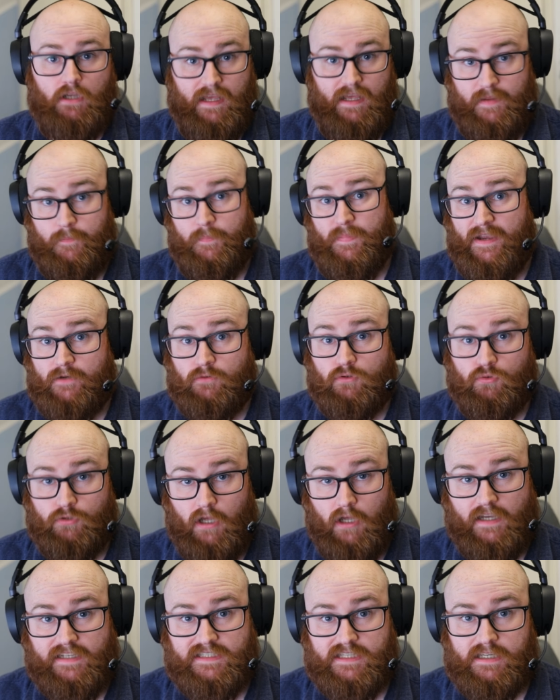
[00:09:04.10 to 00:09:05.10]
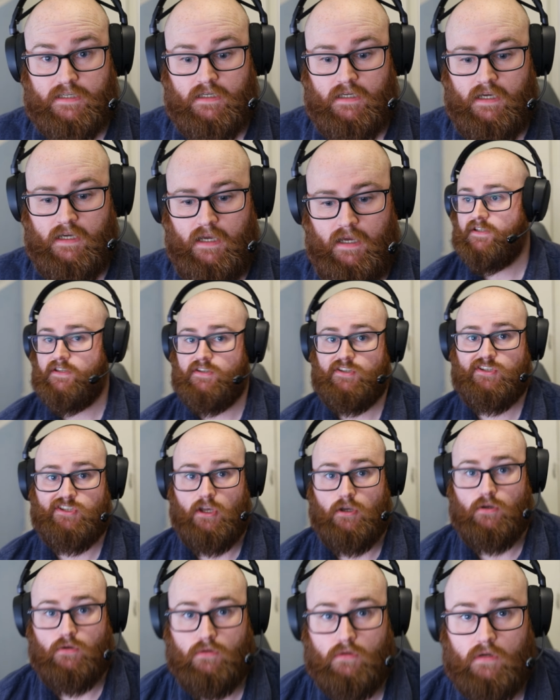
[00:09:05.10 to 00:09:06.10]
Imperial Knight.
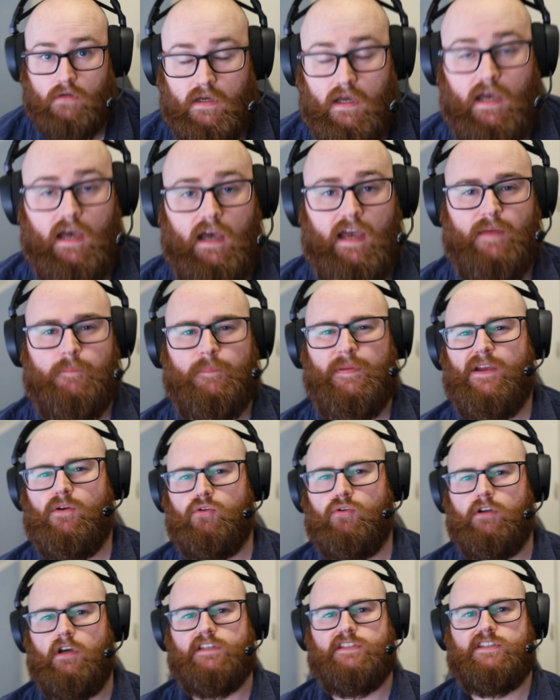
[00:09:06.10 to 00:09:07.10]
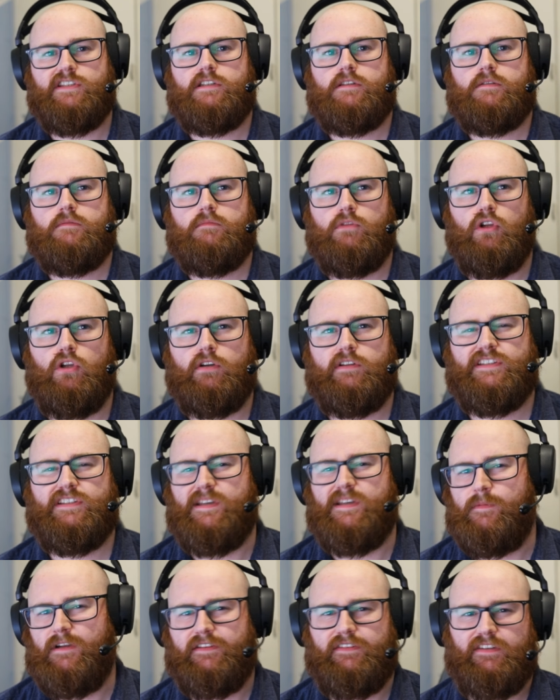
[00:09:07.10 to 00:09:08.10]
So Imperial Knights look
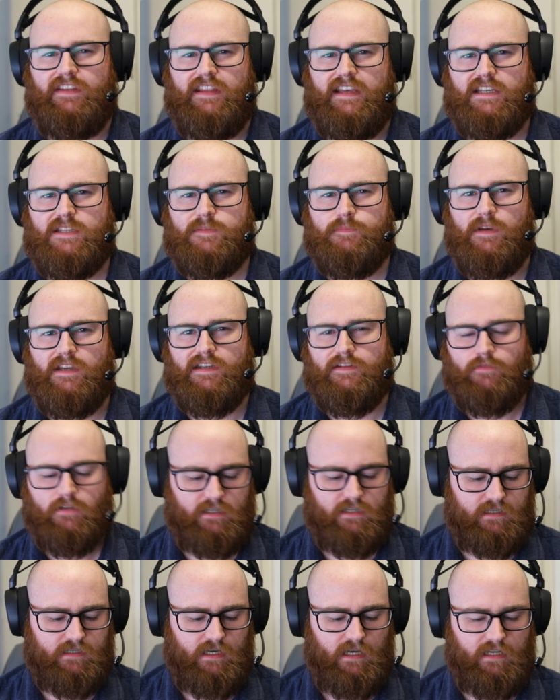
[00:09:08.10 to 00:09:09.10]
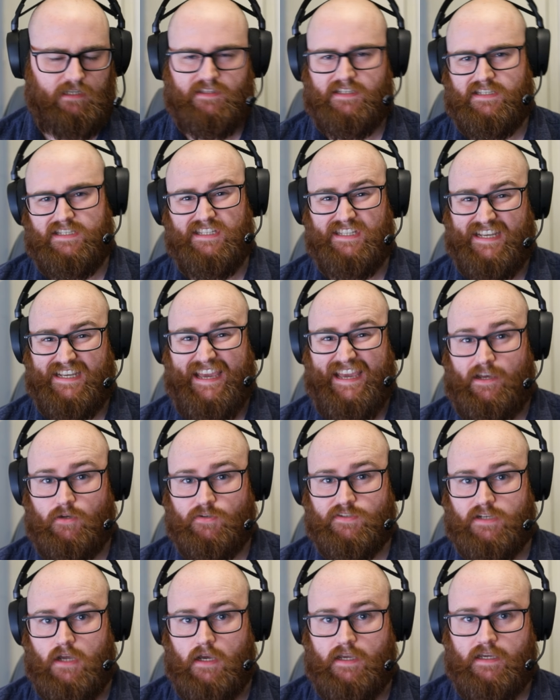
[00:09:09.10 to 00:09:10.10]
similar to this, but a different color. This is a
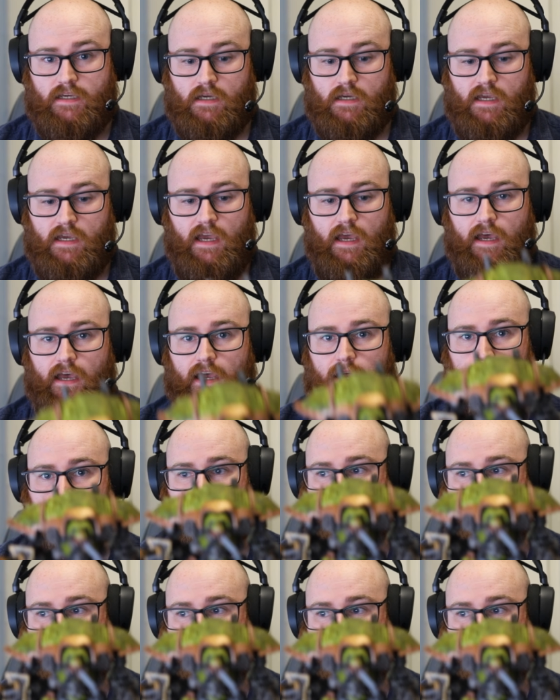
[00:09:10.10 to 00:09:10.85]
Chaos Knight, but